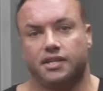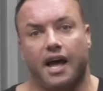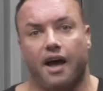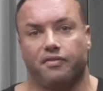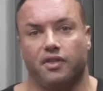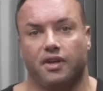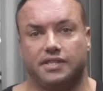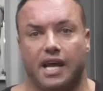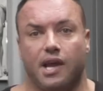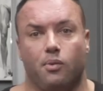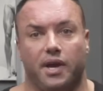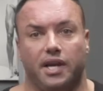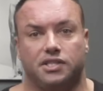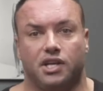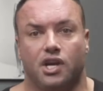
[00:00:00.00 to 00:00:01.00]
After those 8
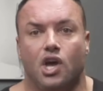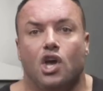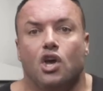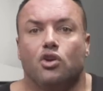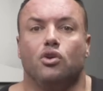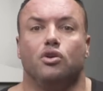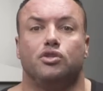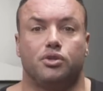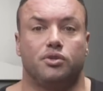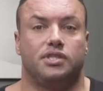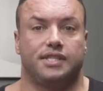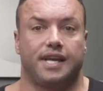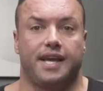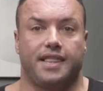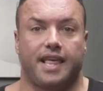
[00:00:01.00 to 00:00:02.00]
weeks, you should
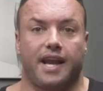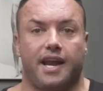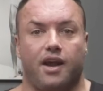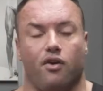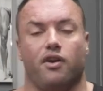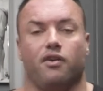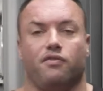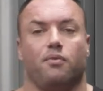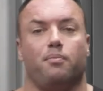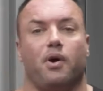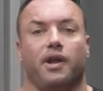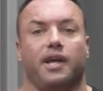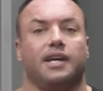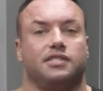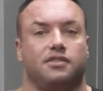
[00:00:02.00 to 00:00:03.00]
see that area of your
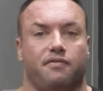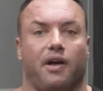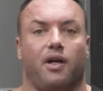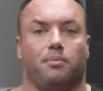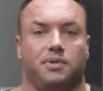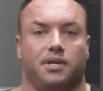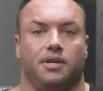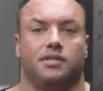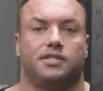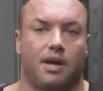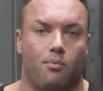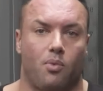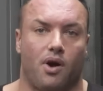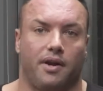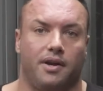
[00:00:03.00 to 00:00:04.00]
body has developed
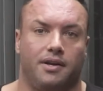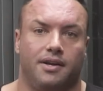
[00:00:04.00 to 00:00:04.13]
somewhat.